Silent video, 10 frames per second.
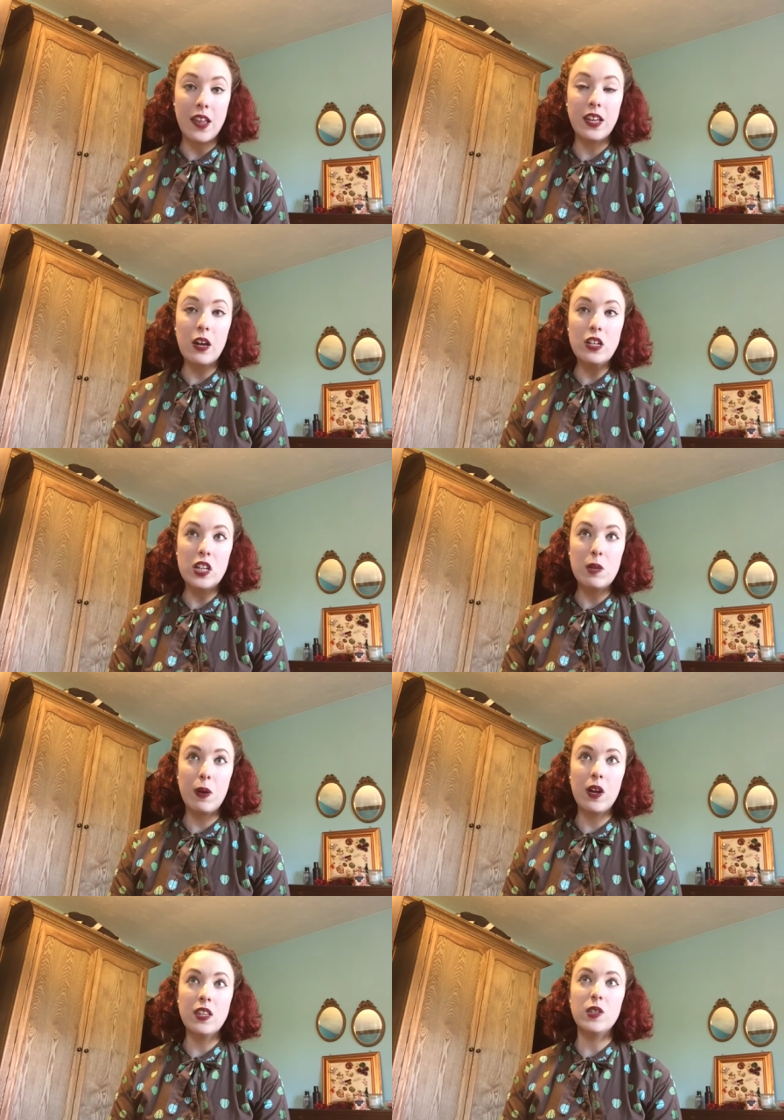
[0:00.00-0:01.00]
And the idea
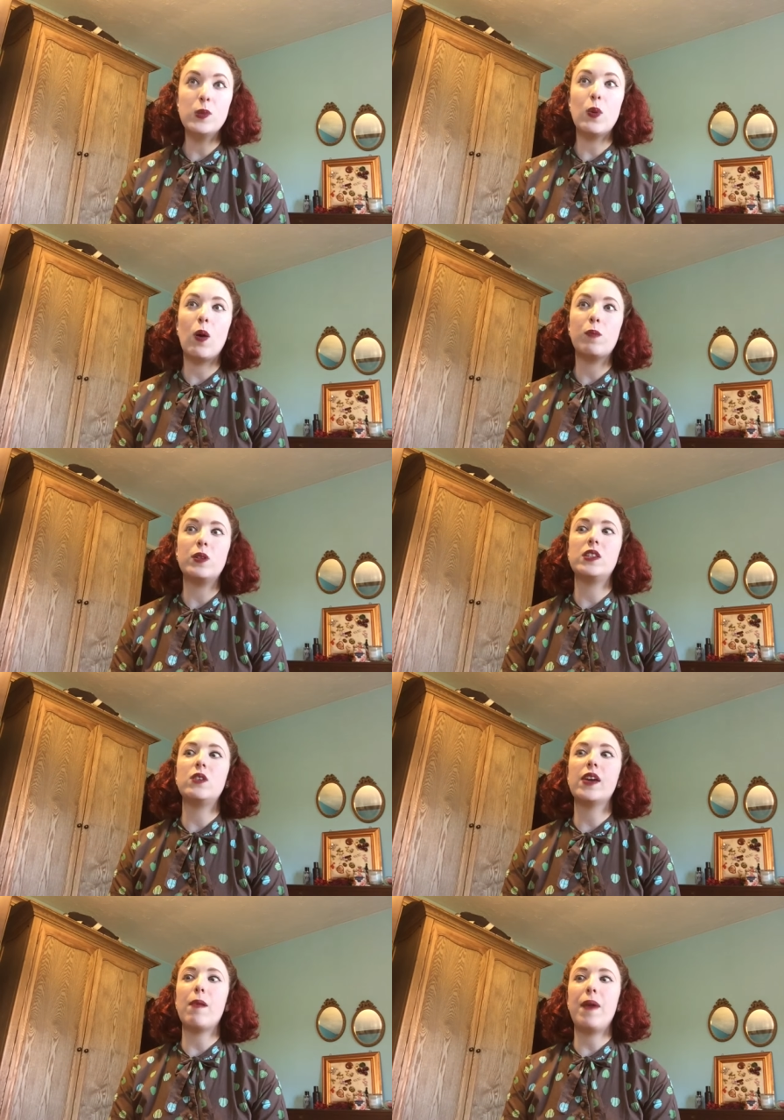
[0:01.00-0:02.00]
behind this swap was that
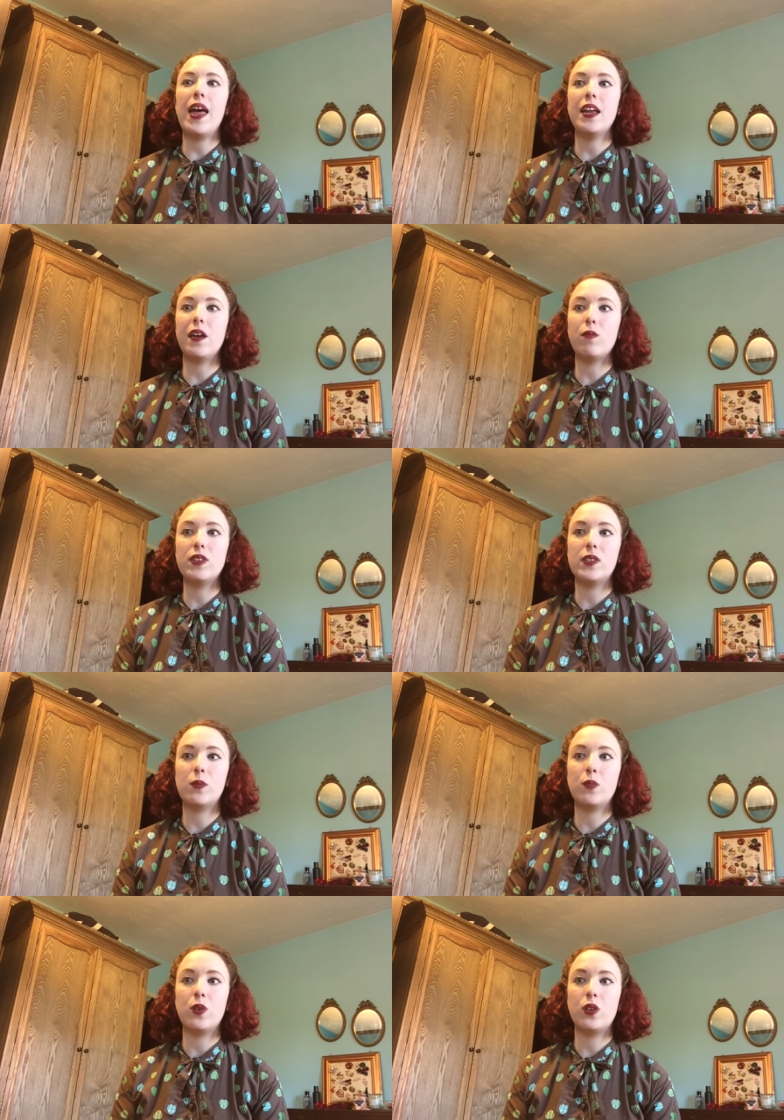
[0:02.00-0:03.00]
you get paired up with
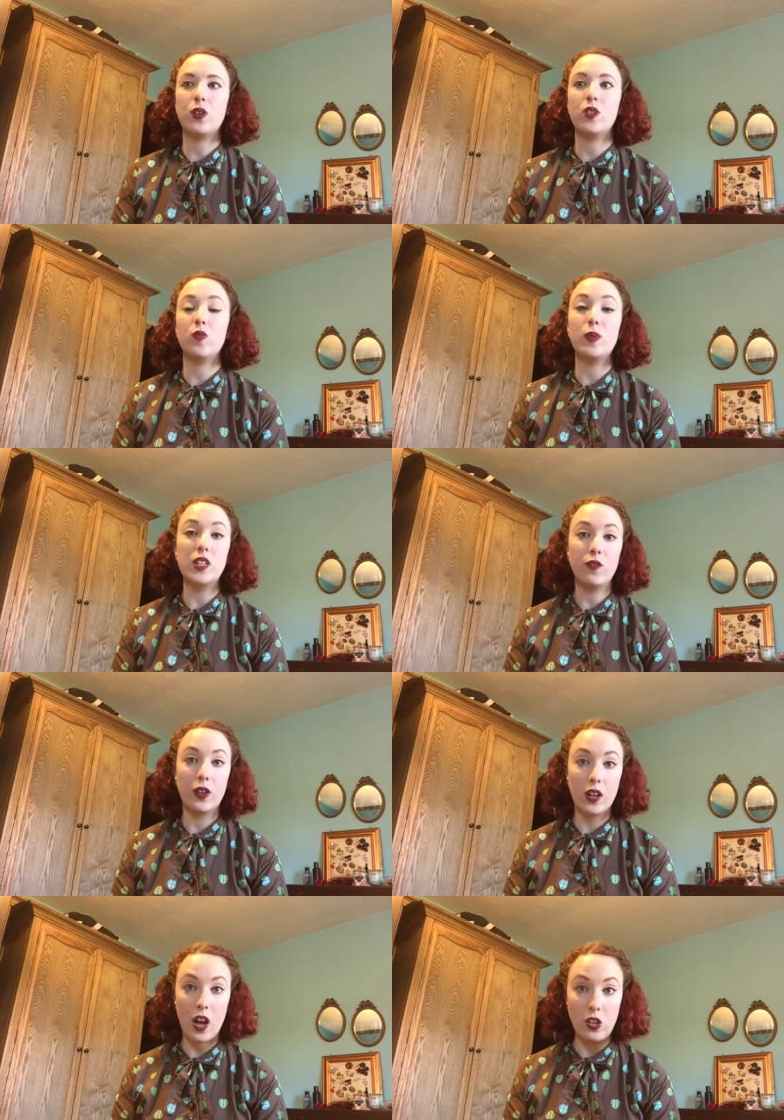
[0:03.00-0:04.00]
someone who's from a
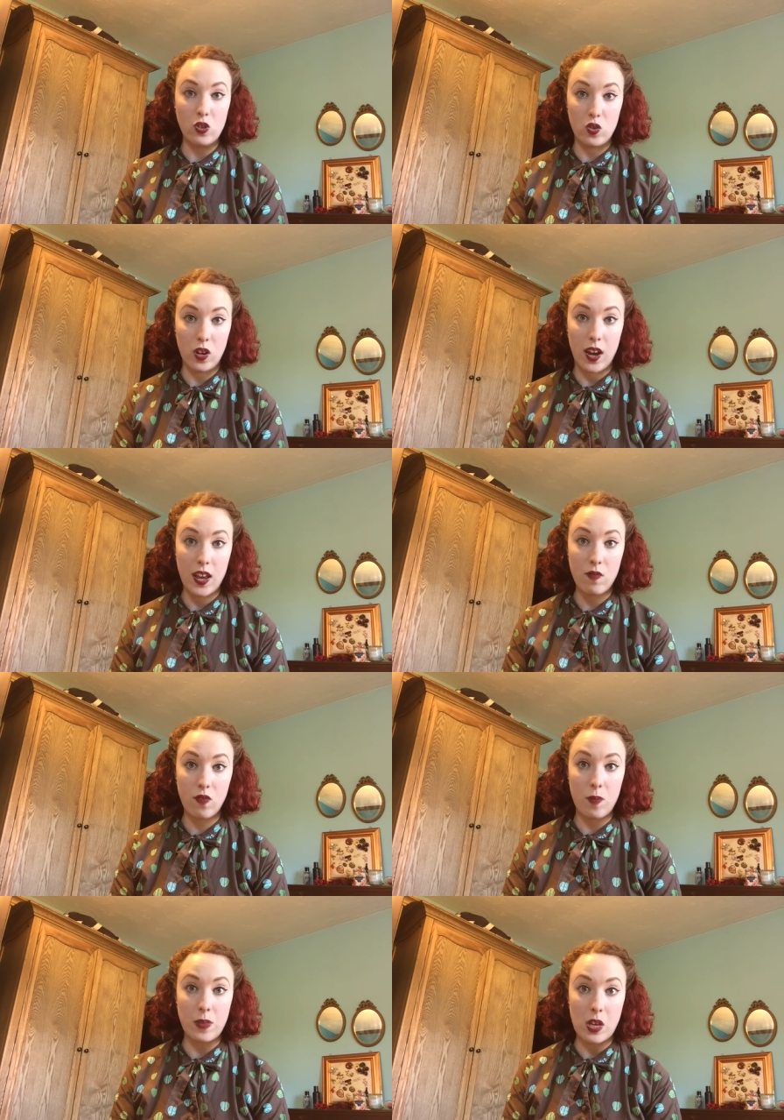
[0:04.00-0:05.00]
different country
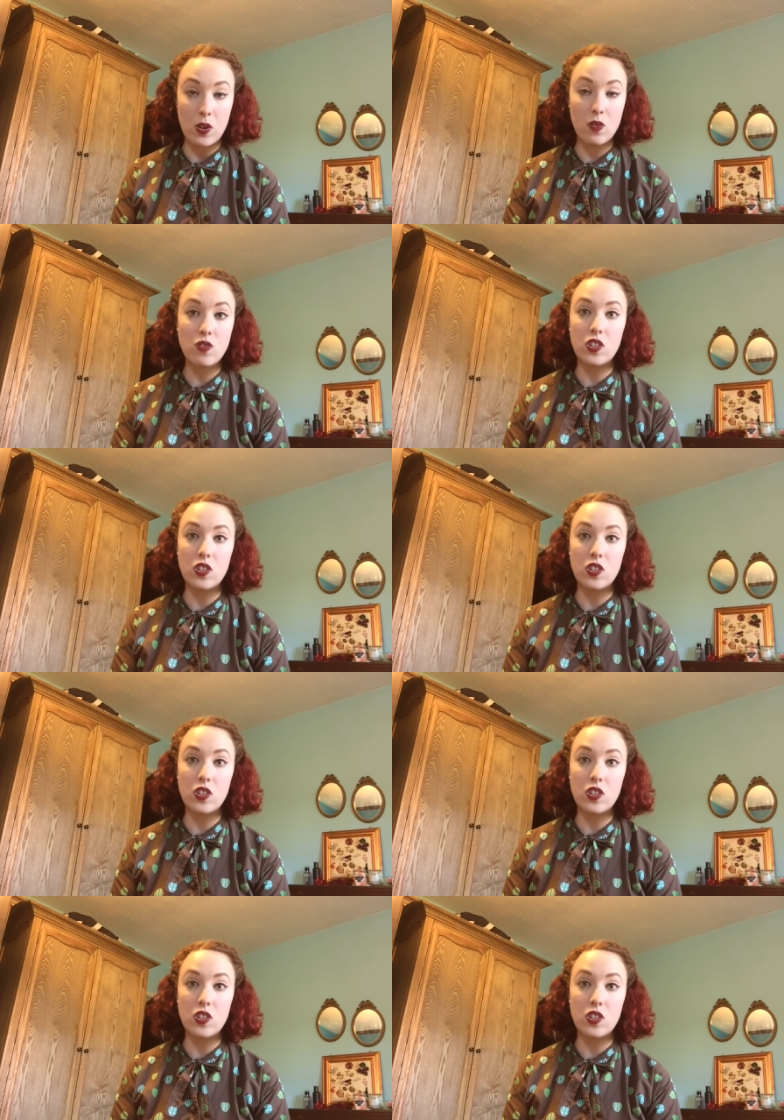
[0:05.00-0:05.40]
from you,